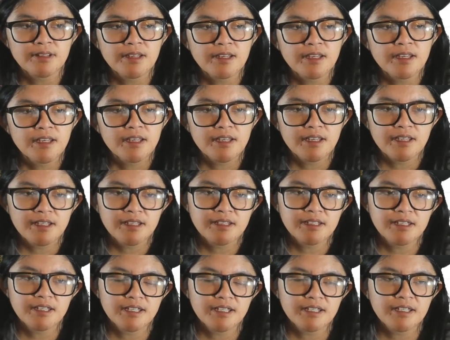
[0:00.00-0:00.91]
and then
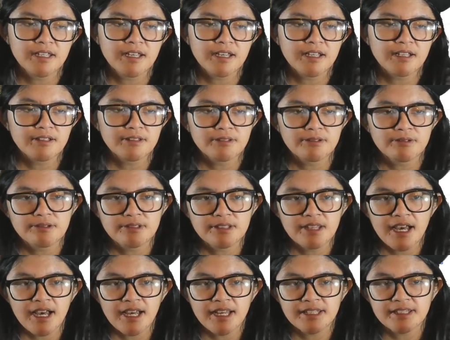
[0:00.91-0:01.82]
I'll do that.
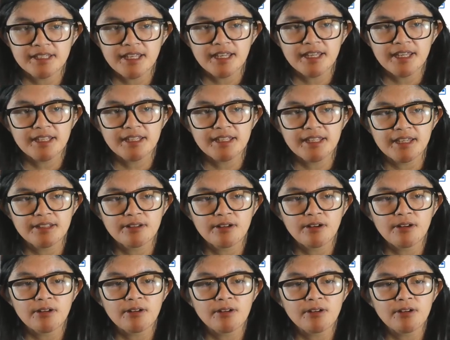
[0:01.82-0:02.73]
And then
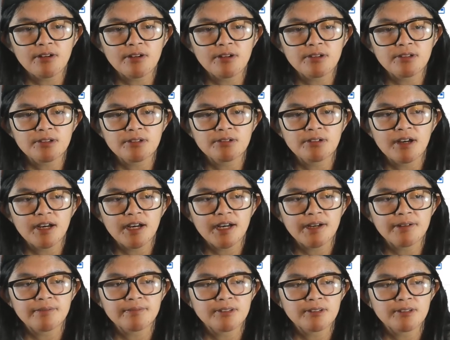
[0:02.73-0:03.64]
all you have
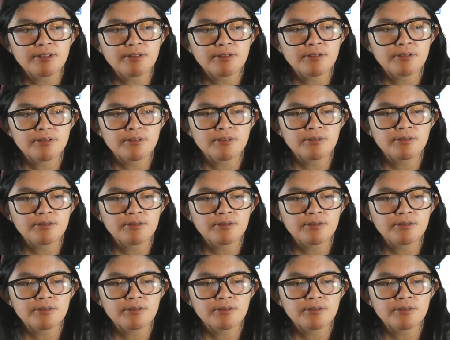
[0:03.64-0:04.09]
to do,